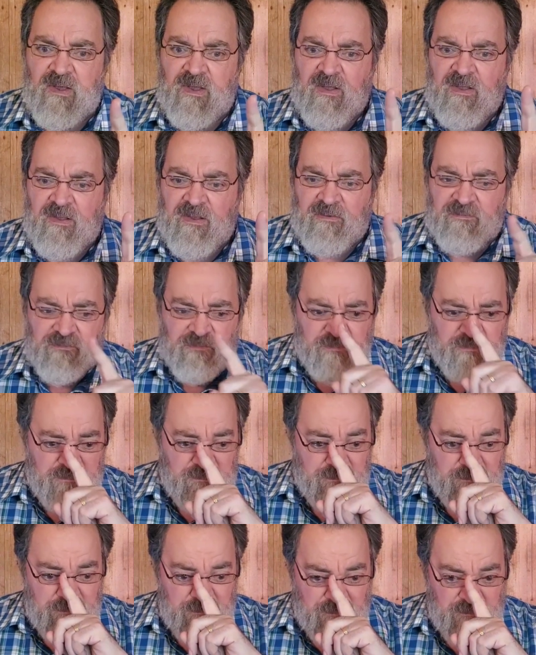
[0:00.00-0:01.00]
And
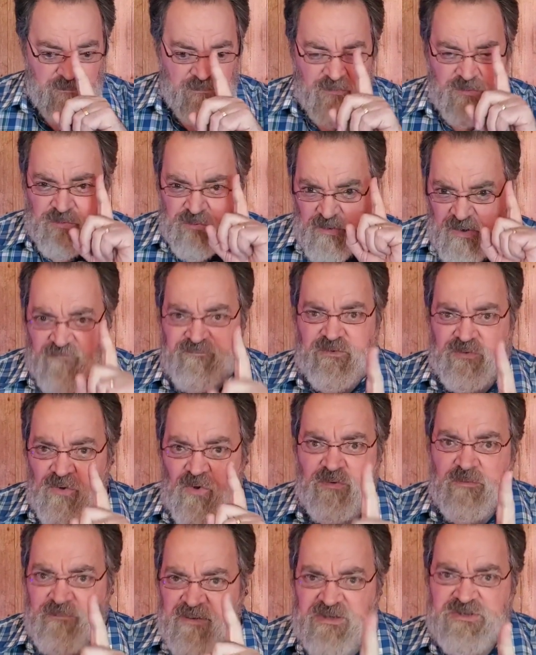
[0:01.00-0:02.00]
you have to
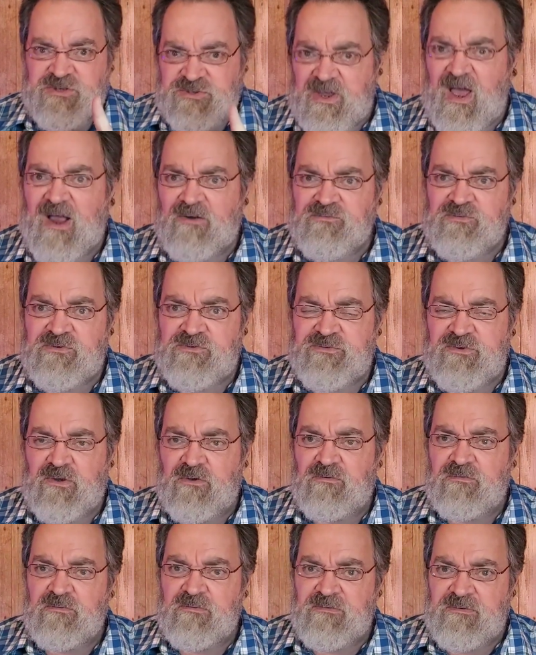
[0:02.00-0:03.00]
know the major doctrines,
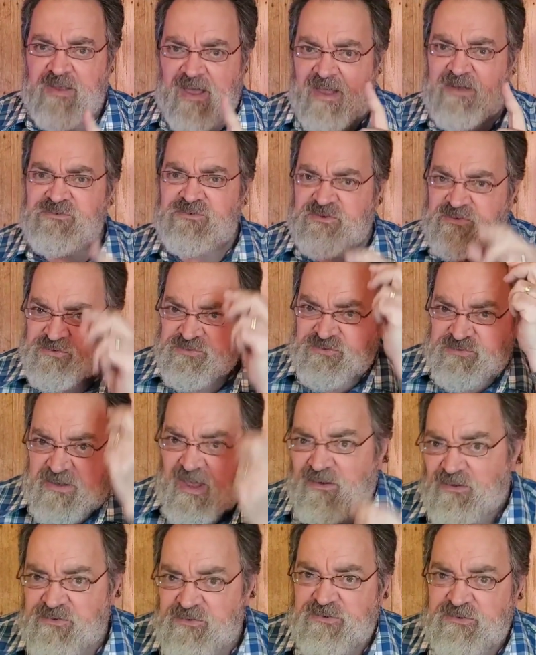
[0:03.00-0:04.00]
though. That's the
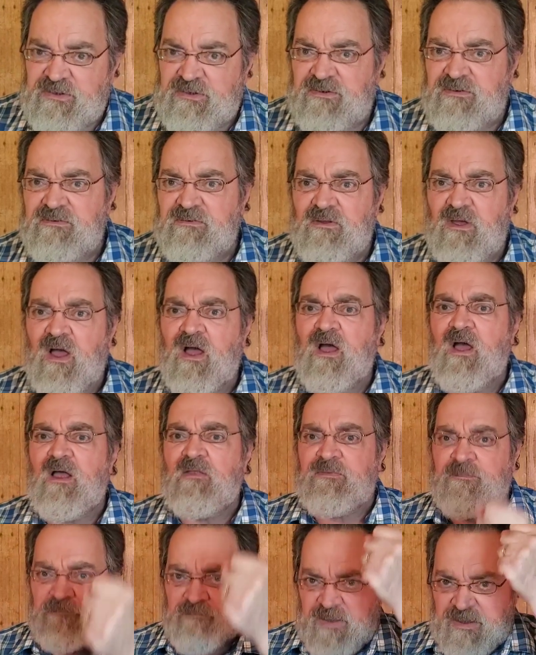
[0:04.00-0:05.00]
skeleton.
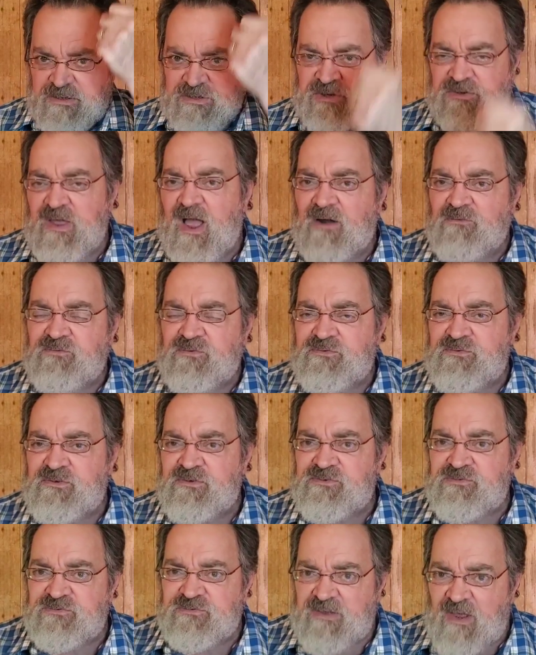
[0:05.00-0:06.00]
The major doctrines
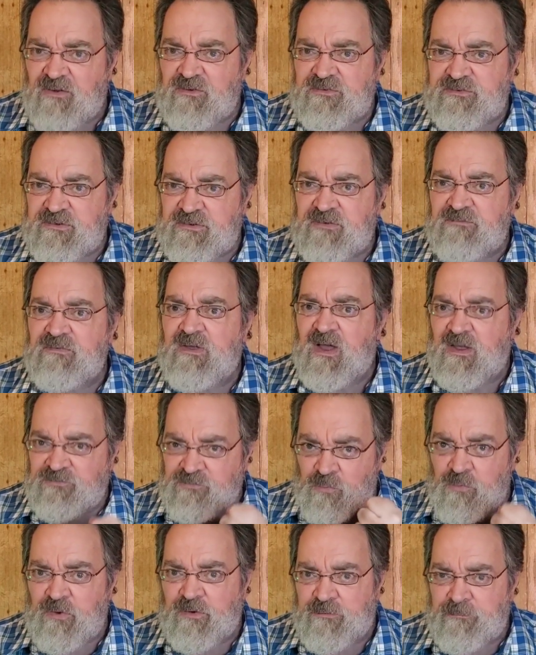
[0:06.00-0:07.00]
are the skeleton of
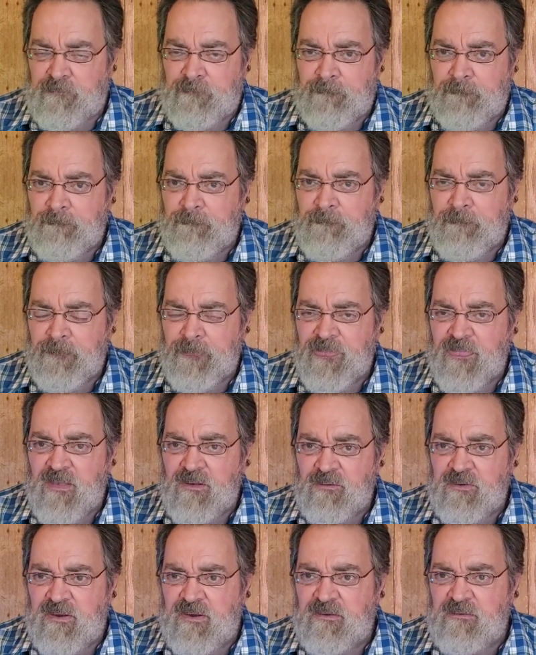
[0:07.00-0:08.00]
God's word.
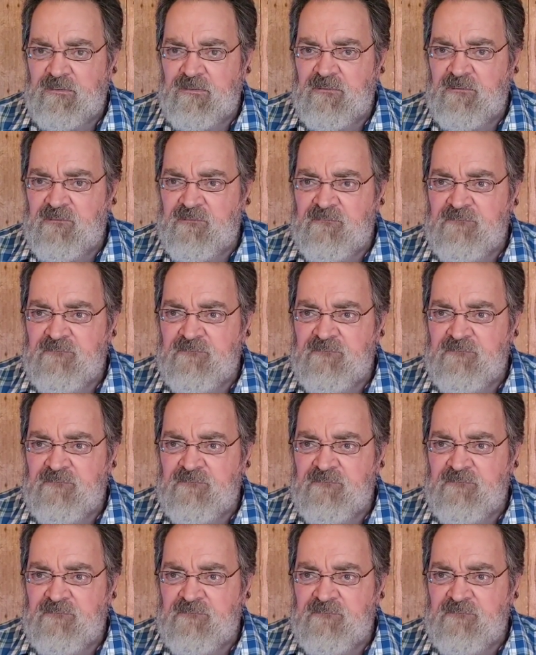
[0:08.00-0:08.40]
Okay.